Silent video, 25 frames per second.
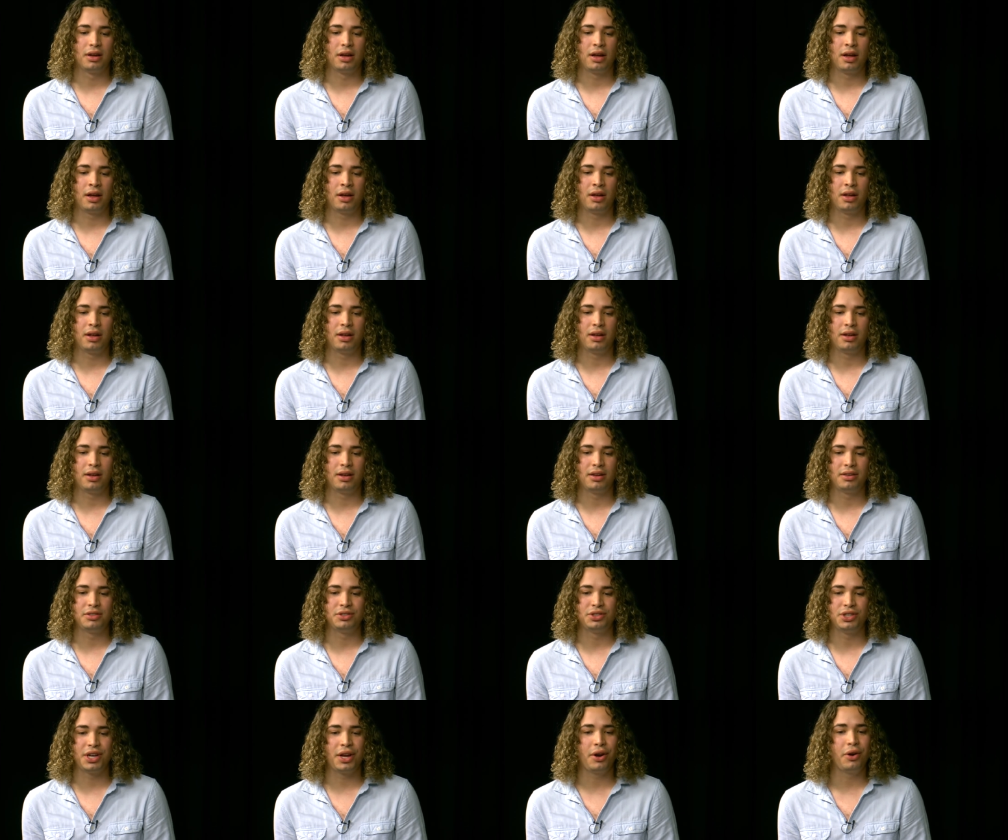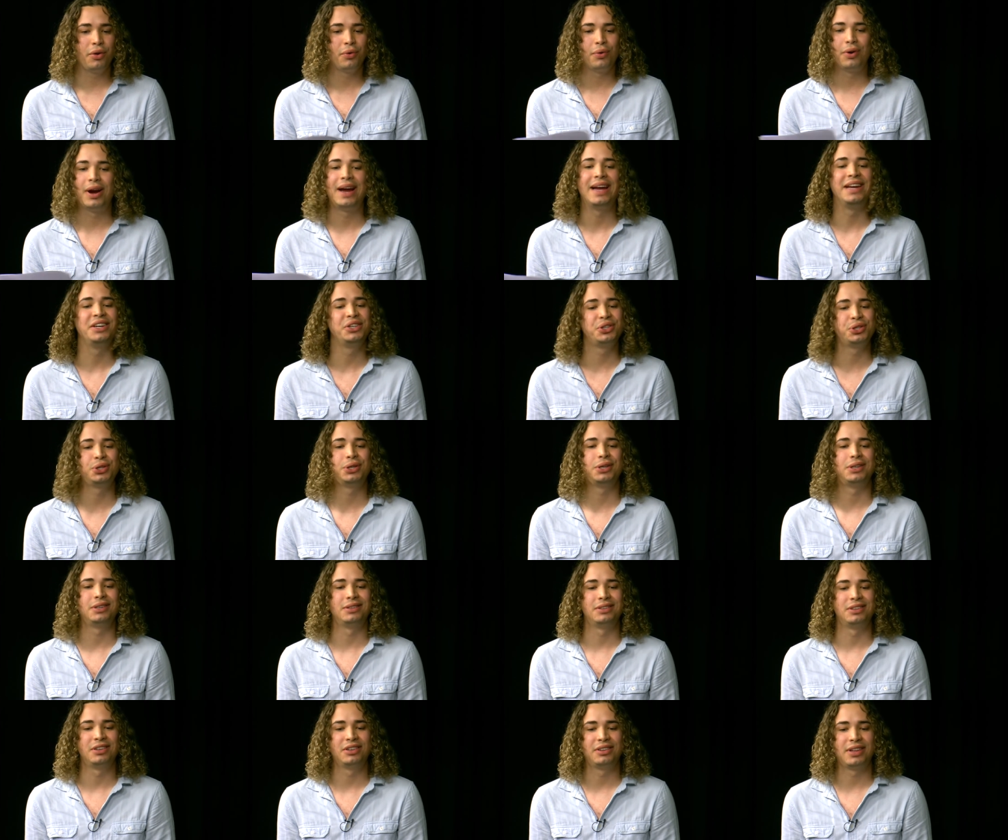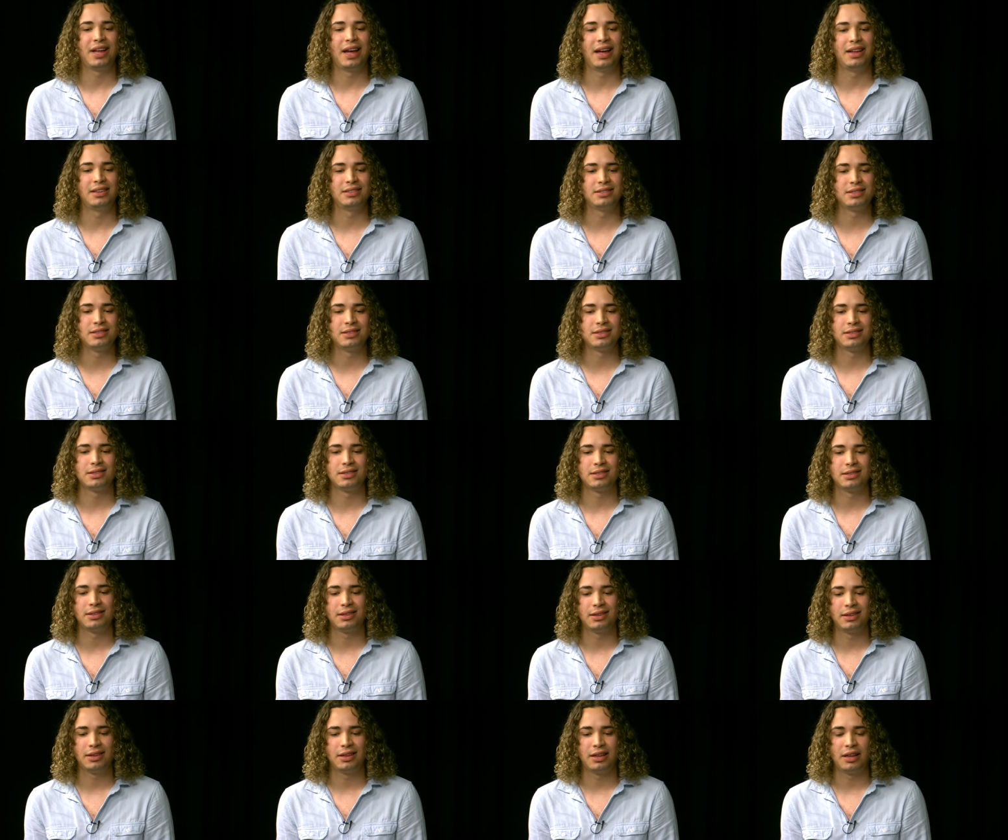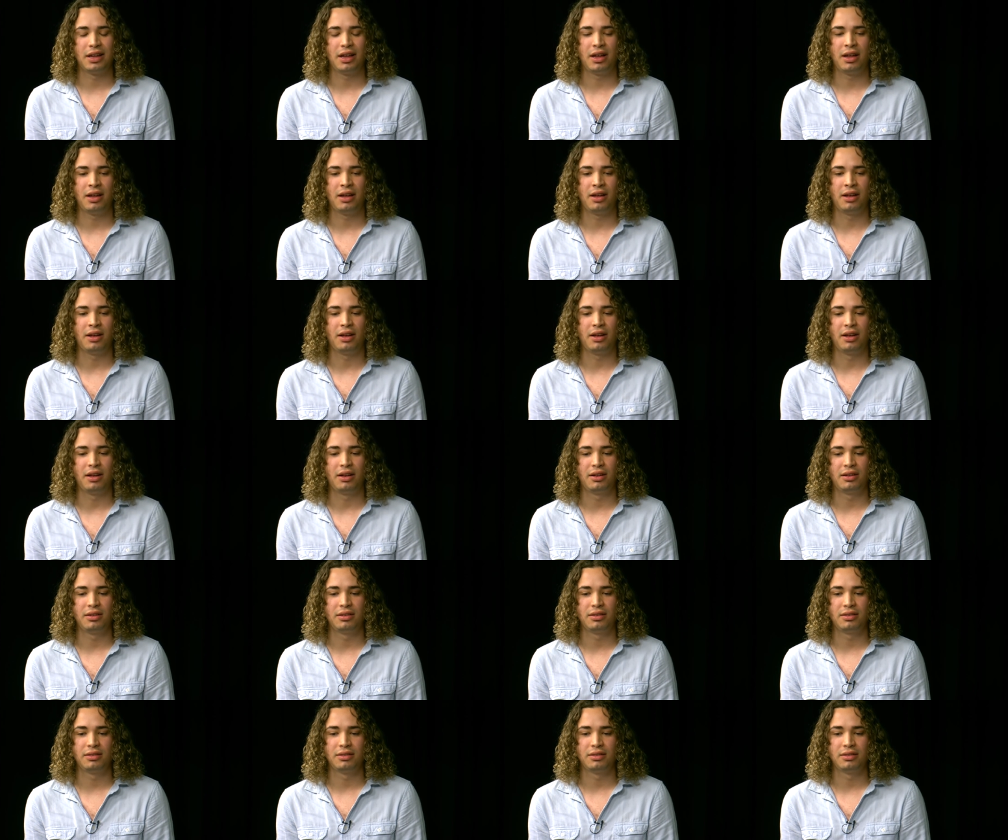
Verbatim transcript: a generation that's uh,